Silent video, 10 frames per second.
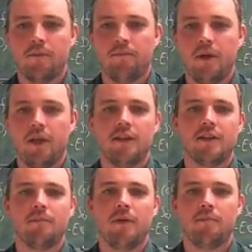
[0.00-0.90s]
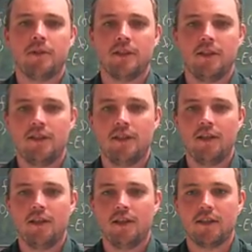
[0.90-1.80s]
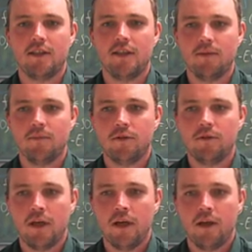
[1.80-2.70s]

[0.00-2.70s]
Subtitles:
make these maps easily accessible